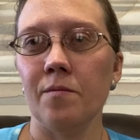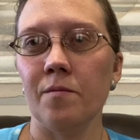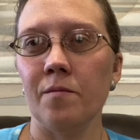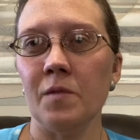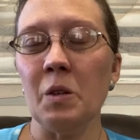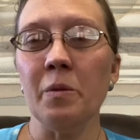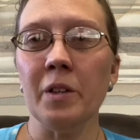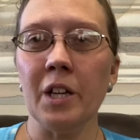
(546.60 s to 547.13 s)

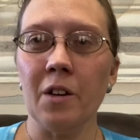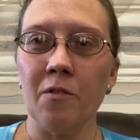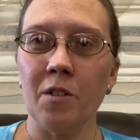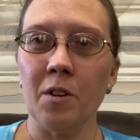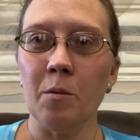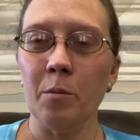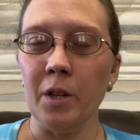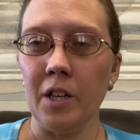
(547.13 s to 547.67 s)
And when they've
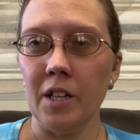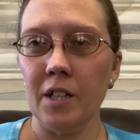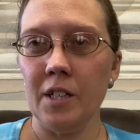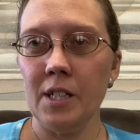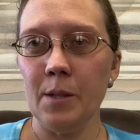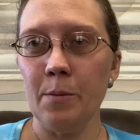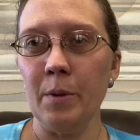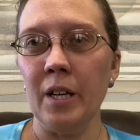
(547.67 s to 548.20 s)
completed
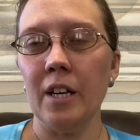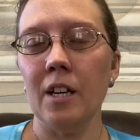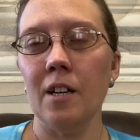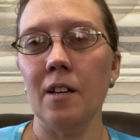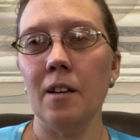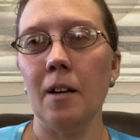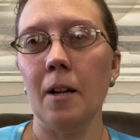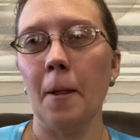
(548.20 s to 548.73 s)

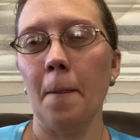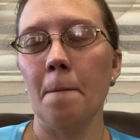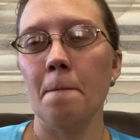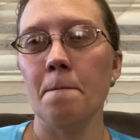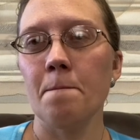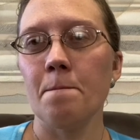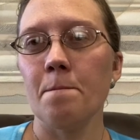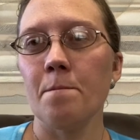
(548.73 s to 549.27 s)
speaking,
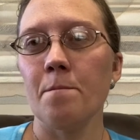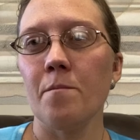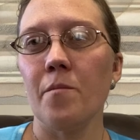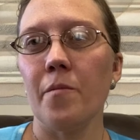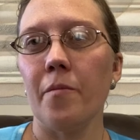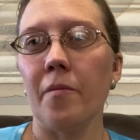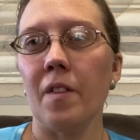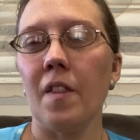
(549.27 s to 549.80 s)

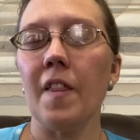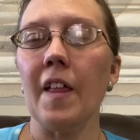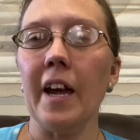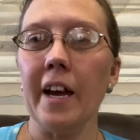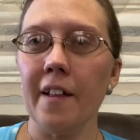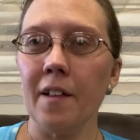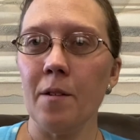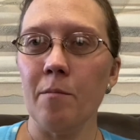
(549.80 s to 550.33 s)

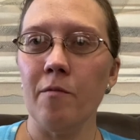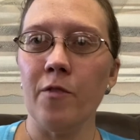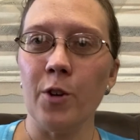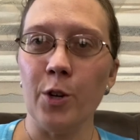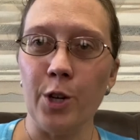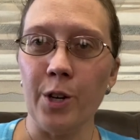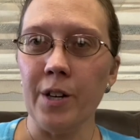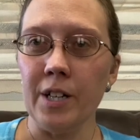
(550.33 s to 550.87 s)
thank them for
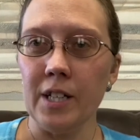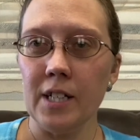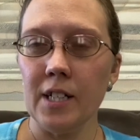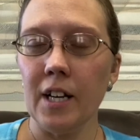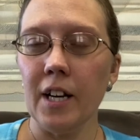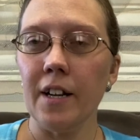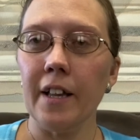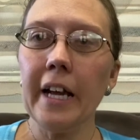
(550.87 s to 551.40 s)
their
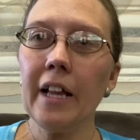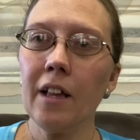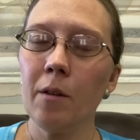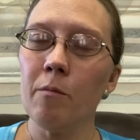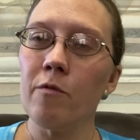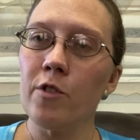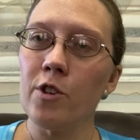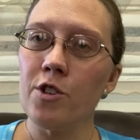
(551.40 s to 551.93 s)
insight, thank them
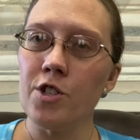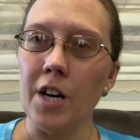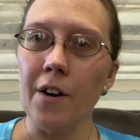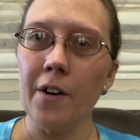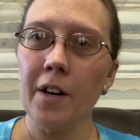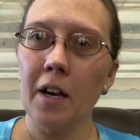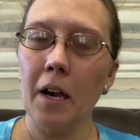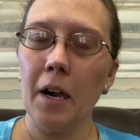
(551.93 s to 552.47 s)
for
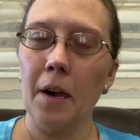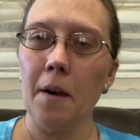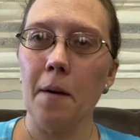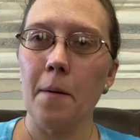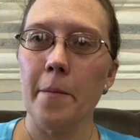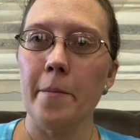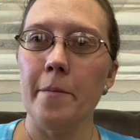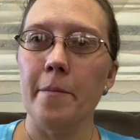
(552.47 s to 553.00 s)
sharing,
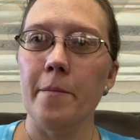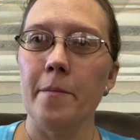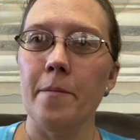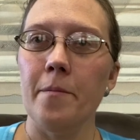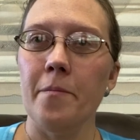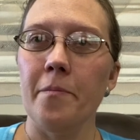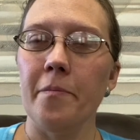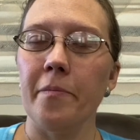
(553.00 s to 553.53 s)

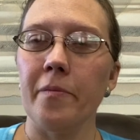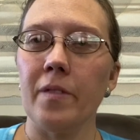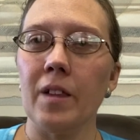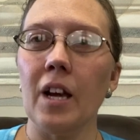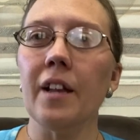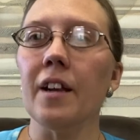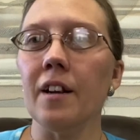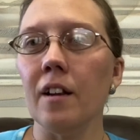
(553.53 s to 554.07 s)

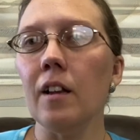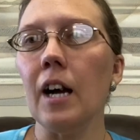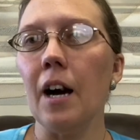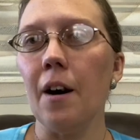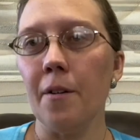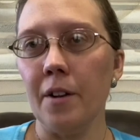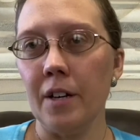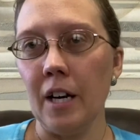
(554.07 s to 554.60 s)
and then
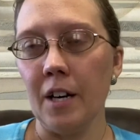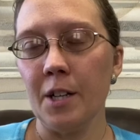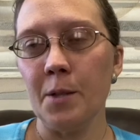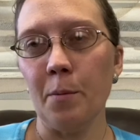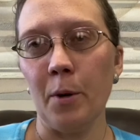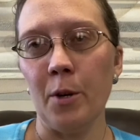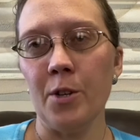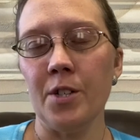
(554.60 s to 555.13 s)
allow the next
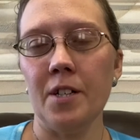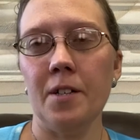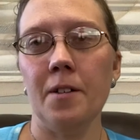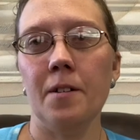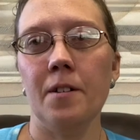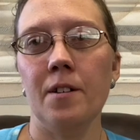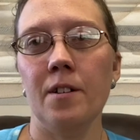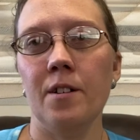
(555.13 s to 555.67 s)
person
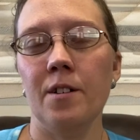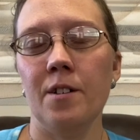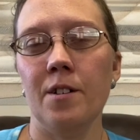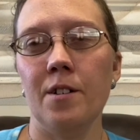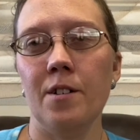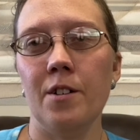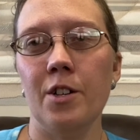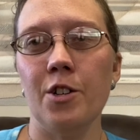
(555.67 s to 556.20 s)

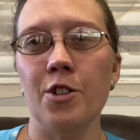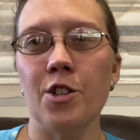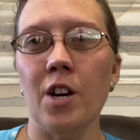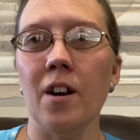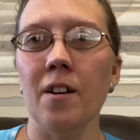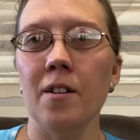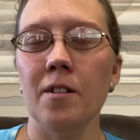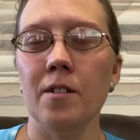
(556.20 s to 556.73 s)
to share.